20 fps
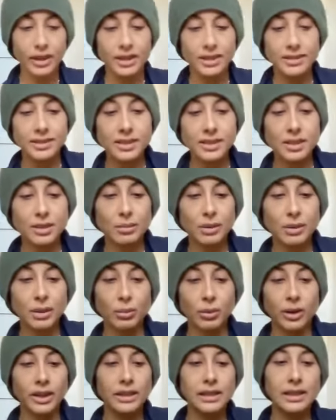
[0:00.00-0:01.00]
That is going to
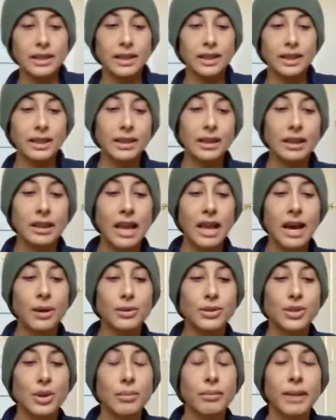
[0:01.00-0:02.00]
be what
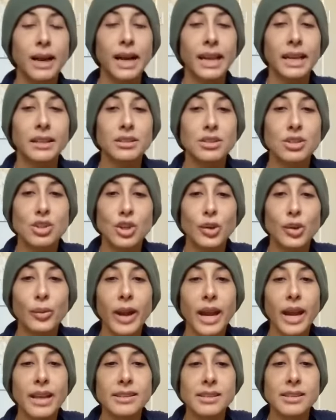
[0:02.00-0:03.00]
allows our mind to
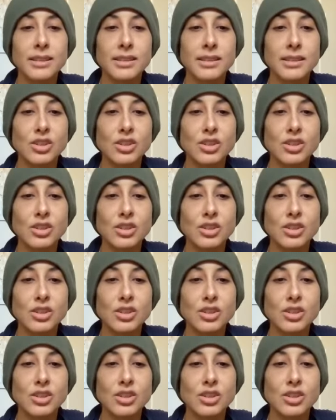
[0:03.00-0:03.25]
rest.